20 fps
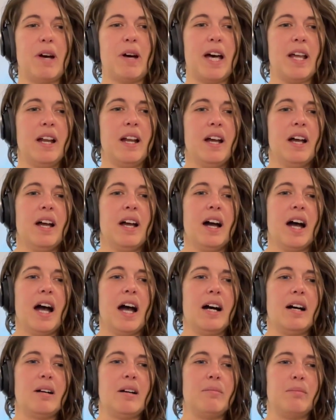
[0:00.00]
But,
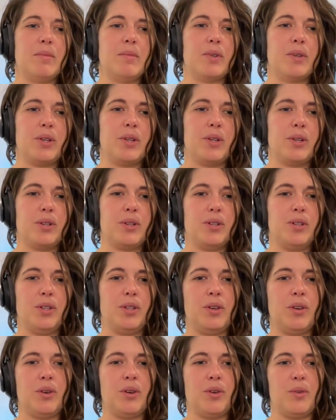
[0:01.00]
um,
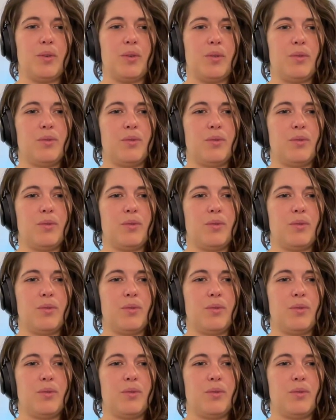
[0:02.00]
you know,